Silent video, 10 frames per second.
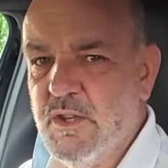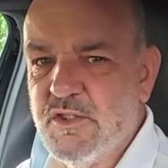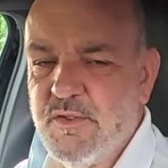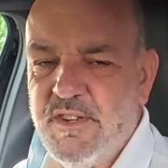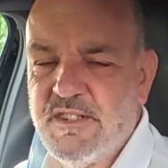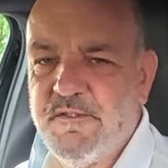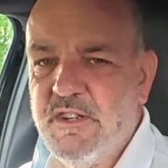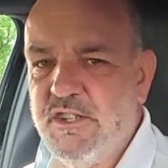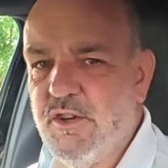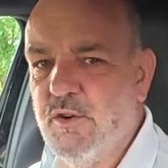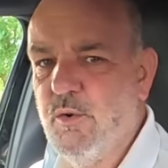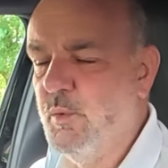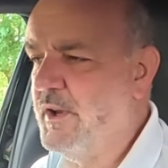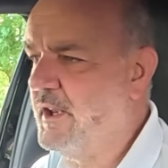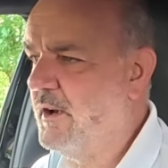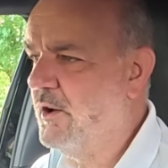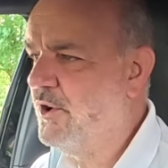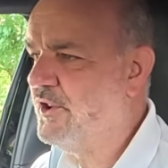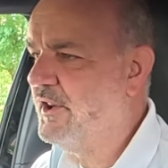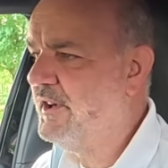So in this video we're
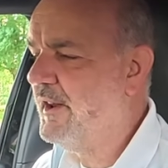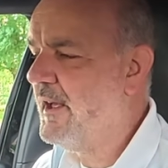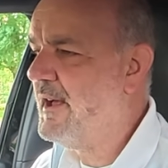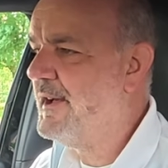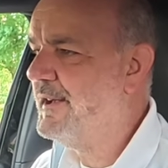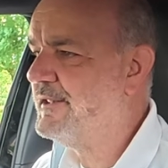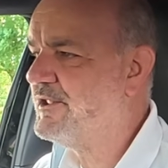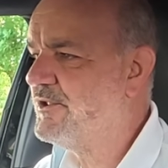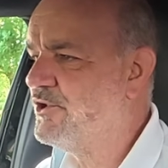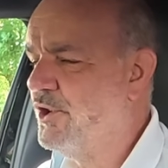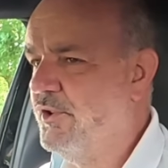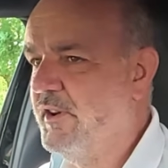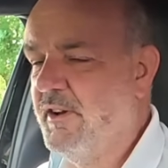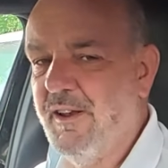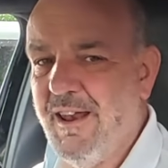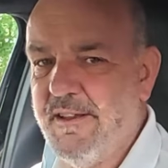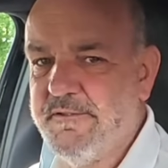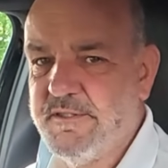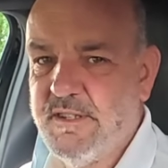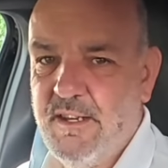looking at turning
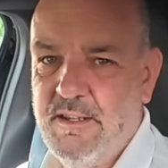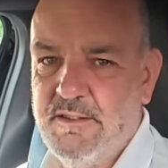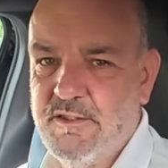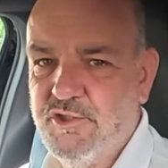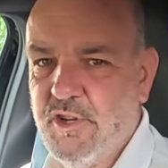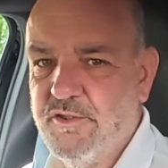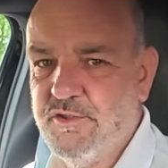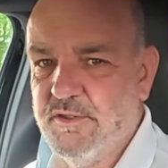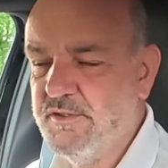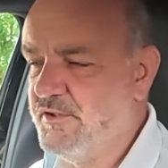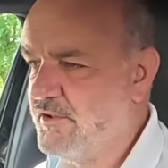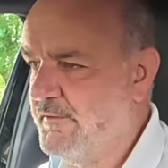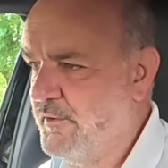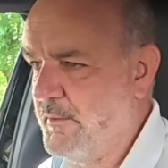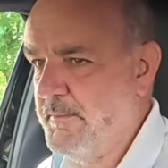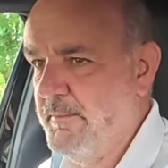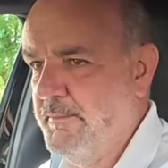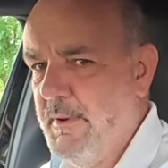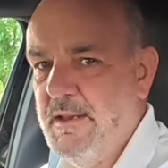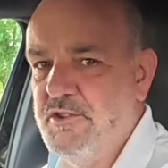left into junctions, so from a
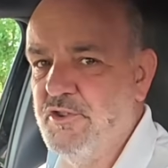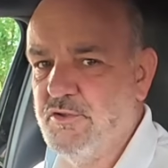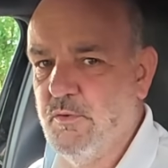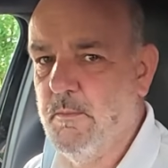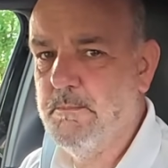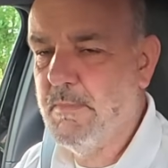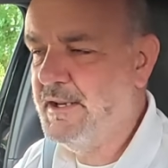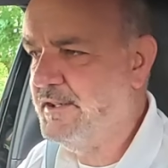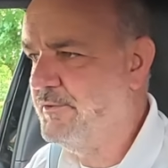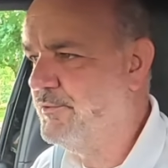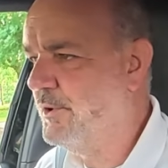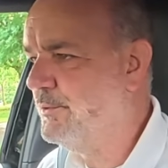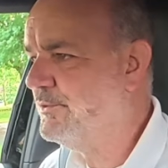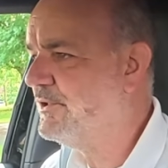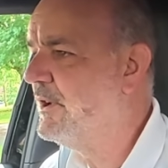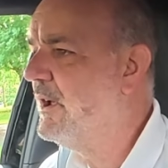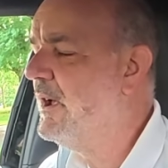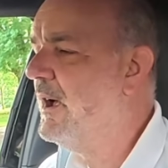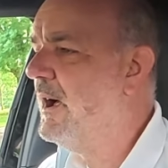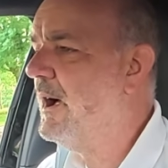major to a minor road.
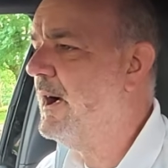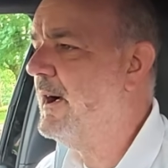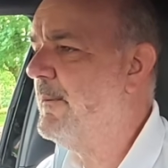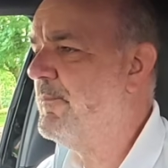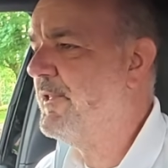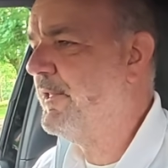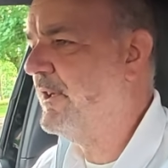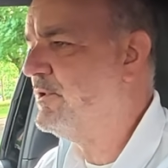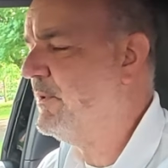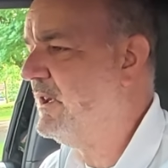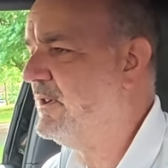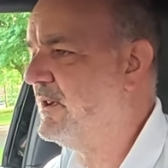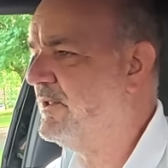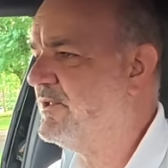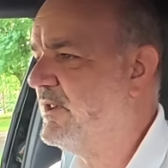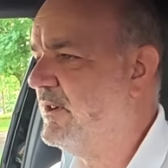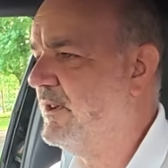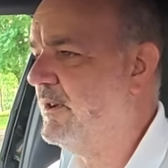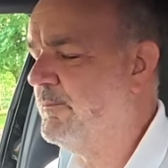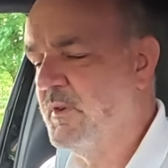Things we need to
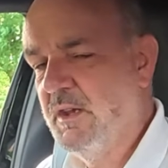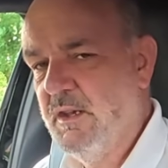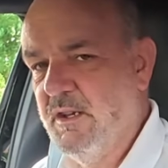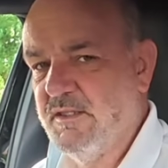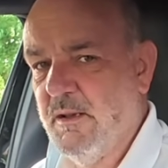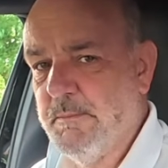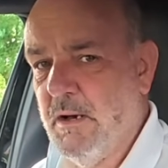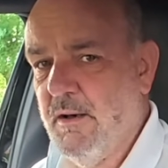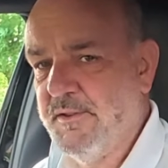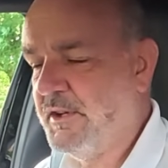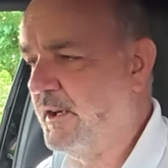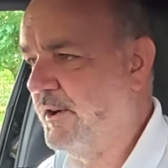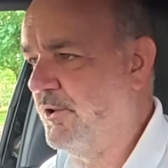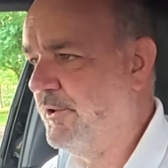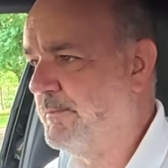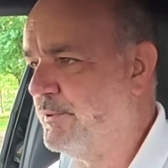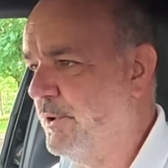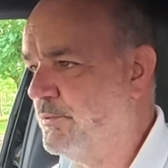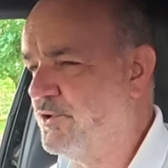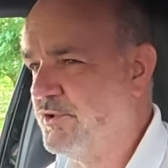consider: is our path clear on
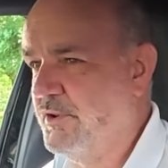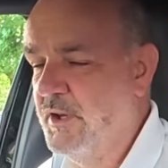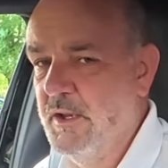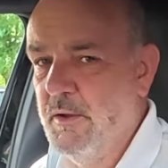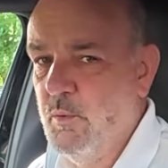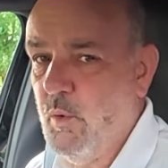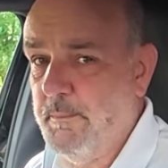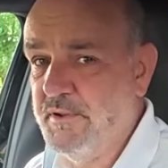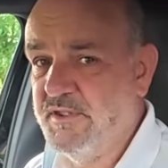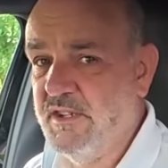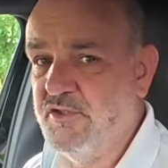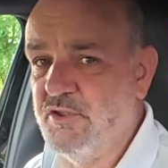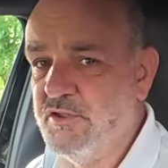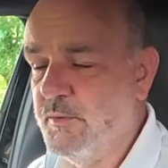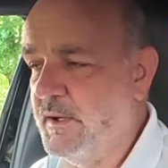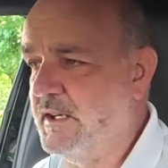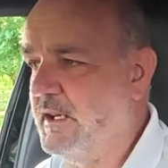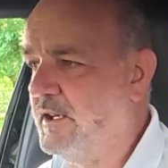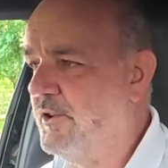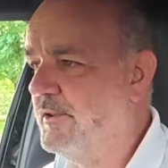approach? What position do we
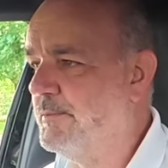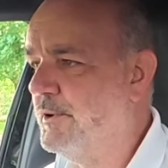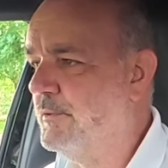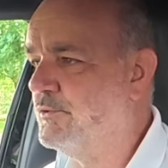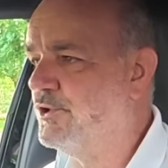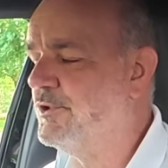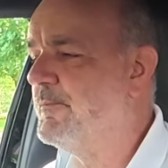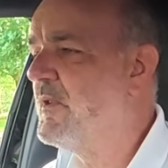need on approach?